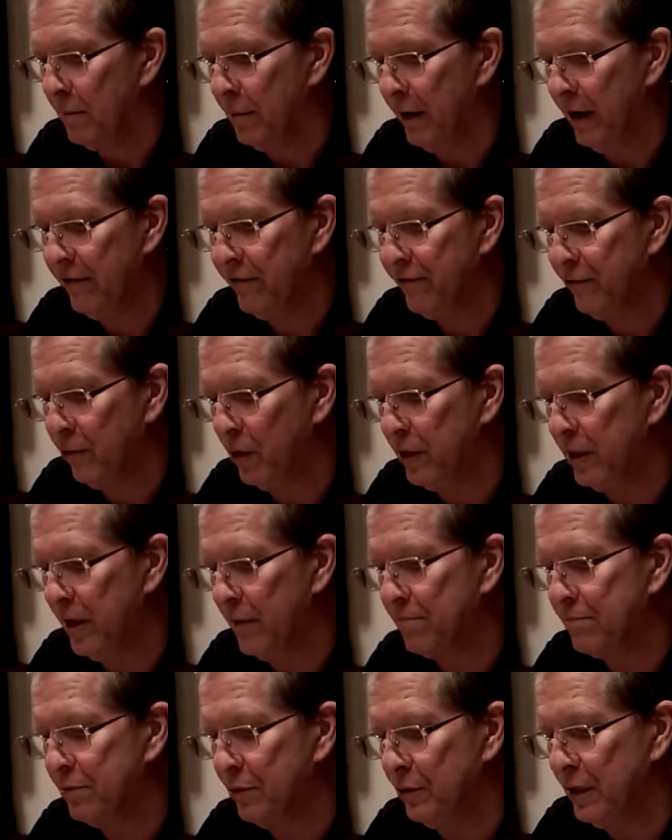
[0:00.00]
But for
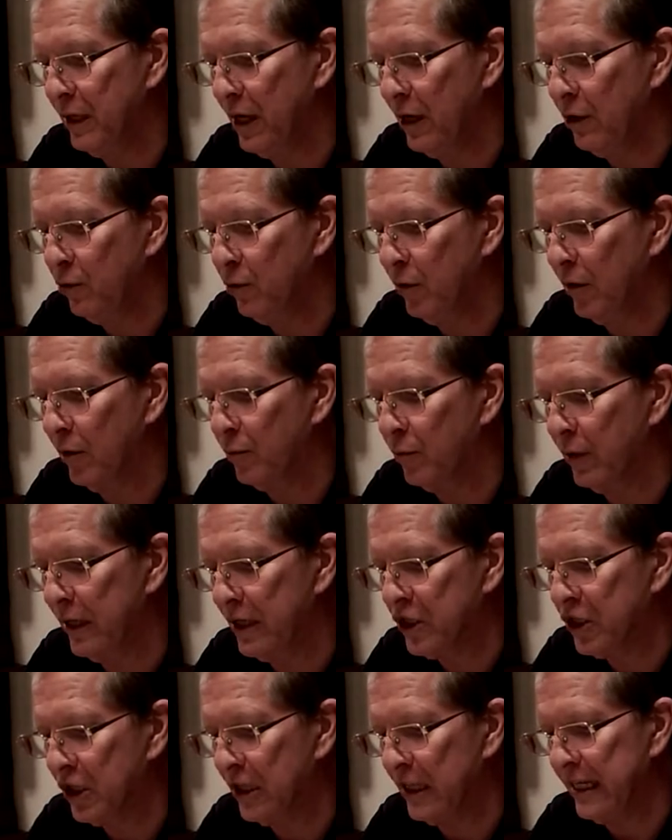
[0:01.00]
the Buddha who
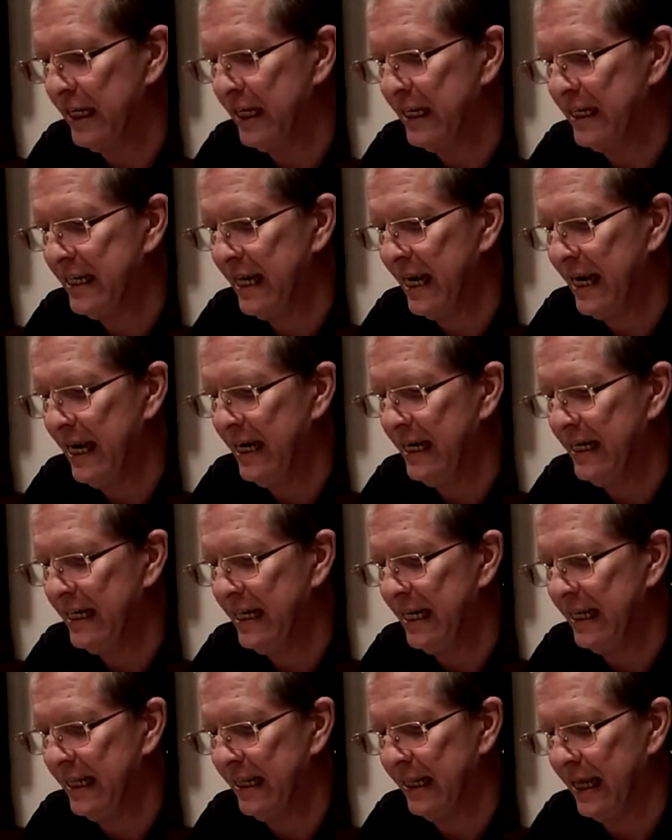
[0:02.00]
originally
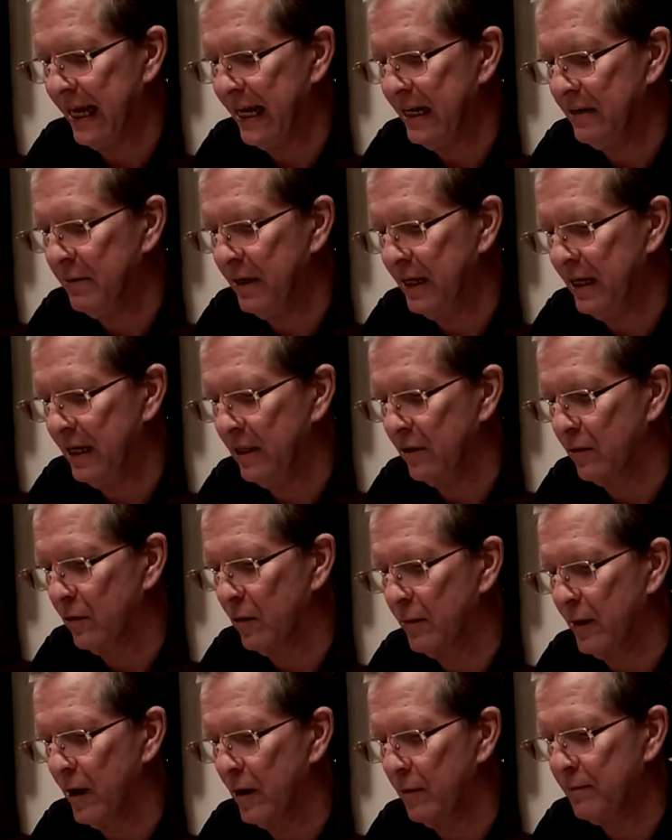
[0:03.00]
attained enlightenment in the
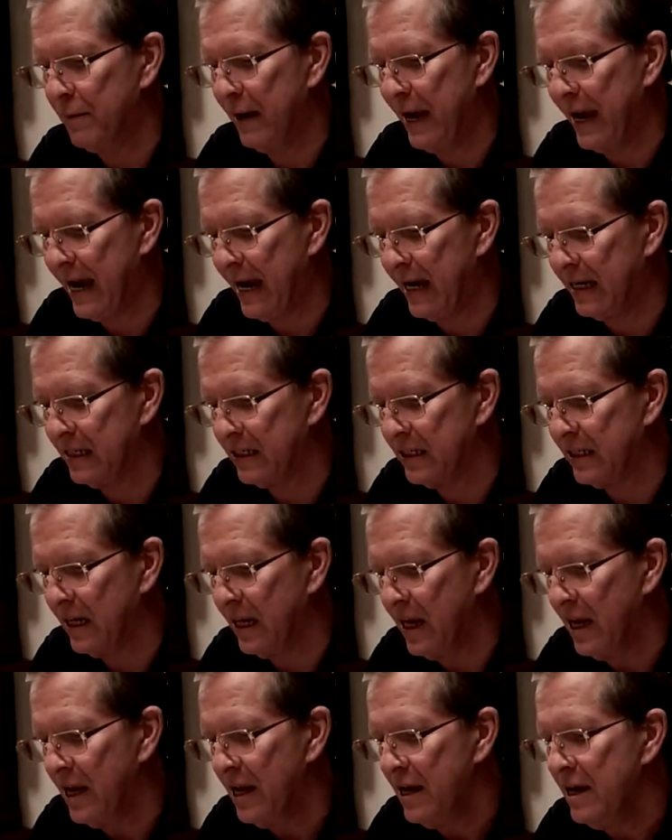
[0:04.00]
remote
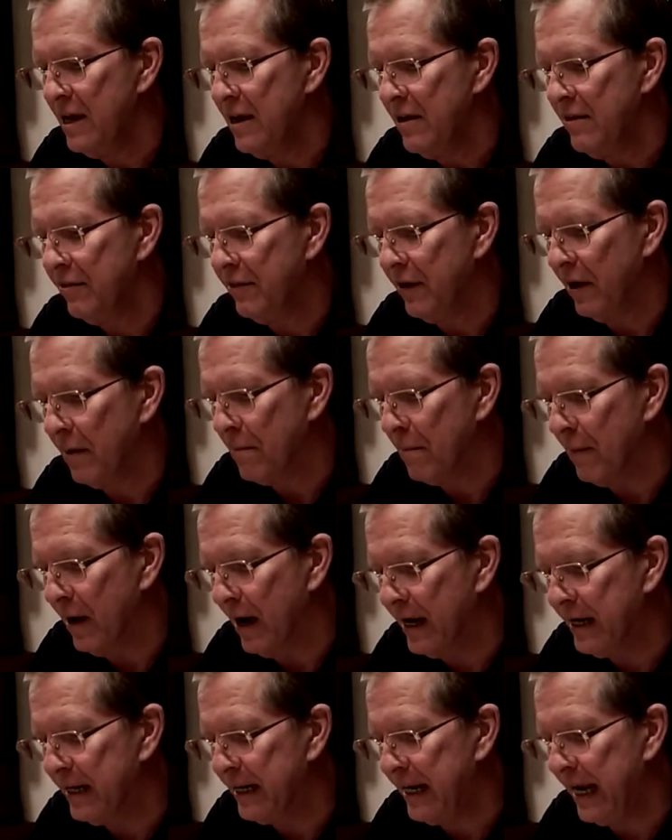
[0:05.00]
past, the
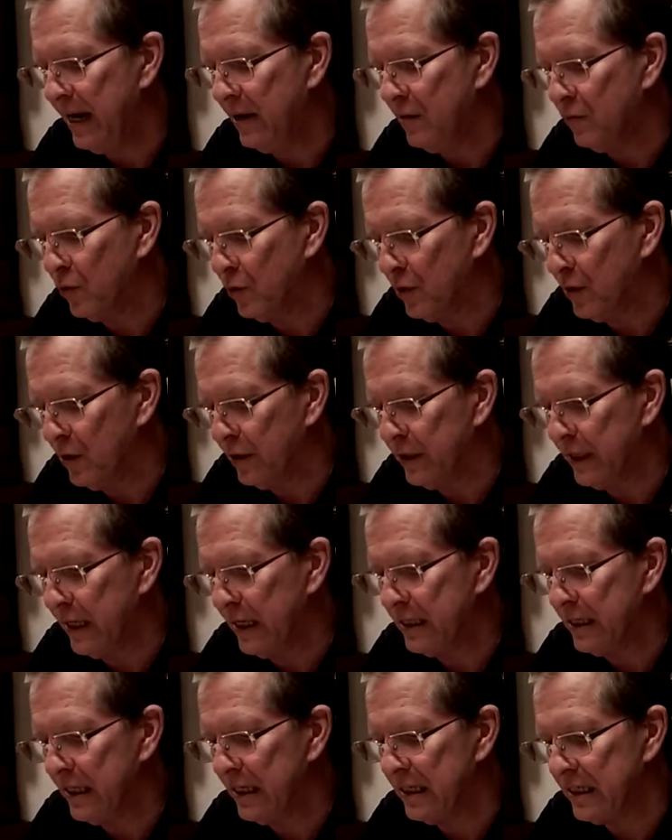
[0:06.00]
mundane world
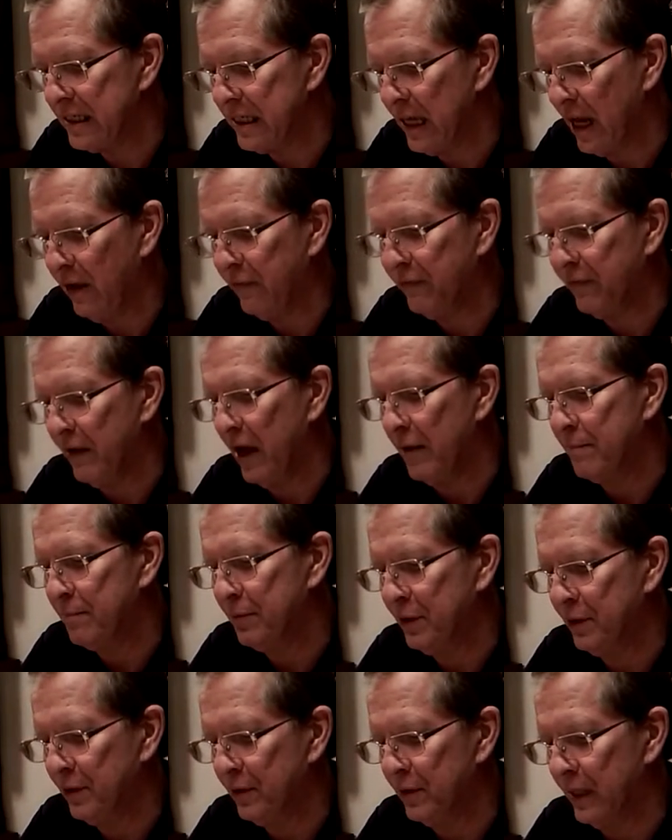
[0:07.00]
is itself a
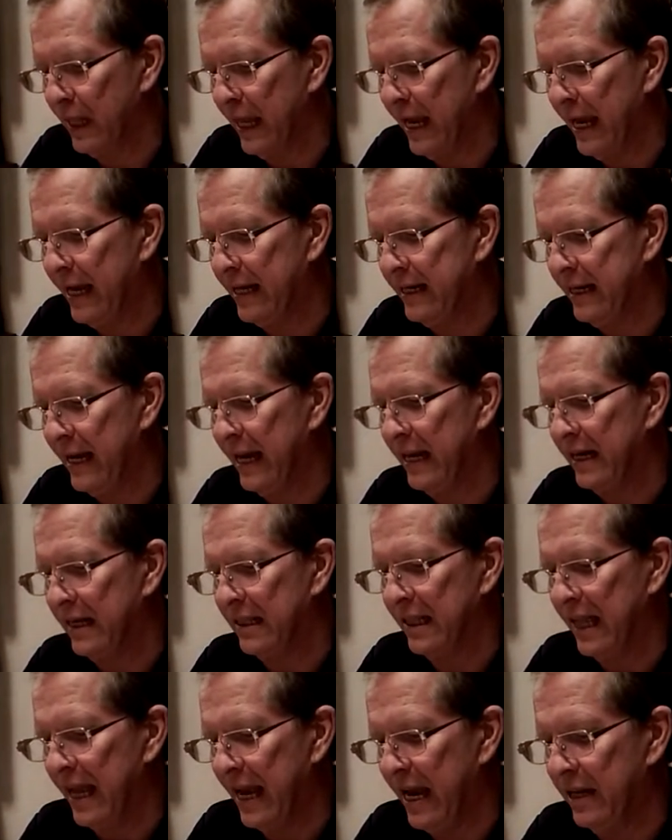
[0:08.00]
pure land
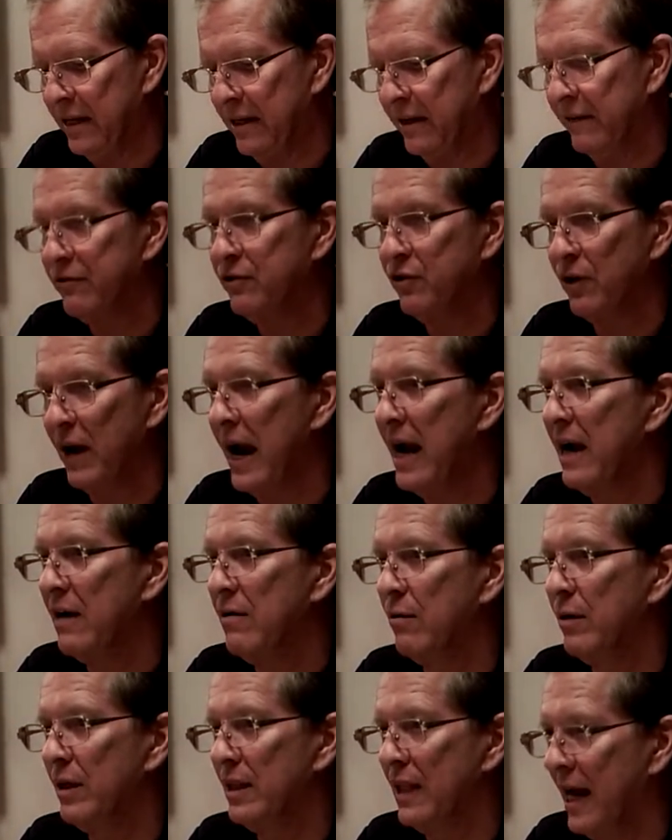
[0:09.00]
and a land of
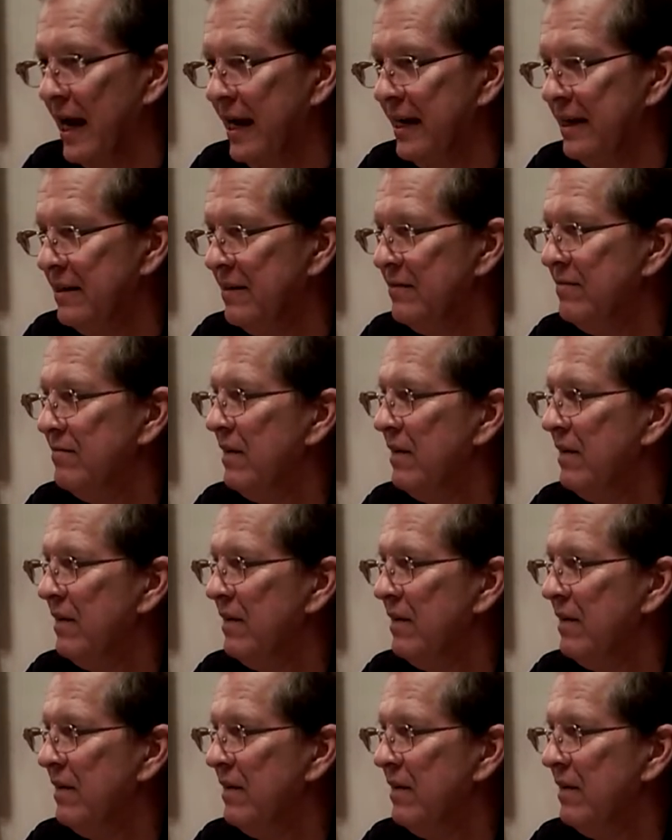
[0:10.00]
tranquil light.